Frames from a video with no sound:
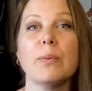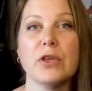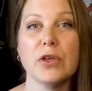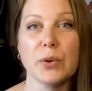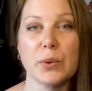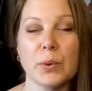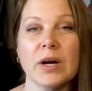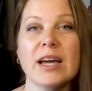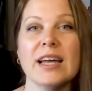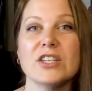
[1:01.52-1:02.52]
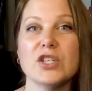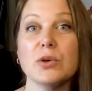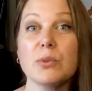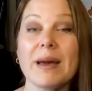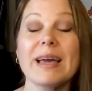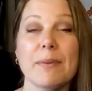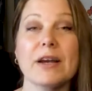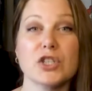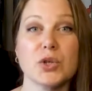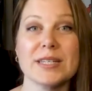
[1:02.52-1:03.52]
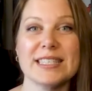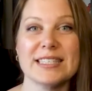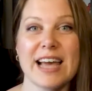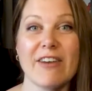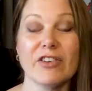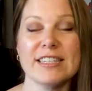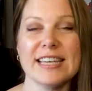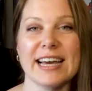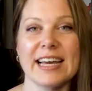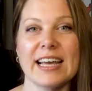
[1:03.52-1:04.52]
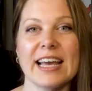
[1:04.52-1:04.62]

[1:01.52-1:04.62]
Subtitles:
you to make better choices every day.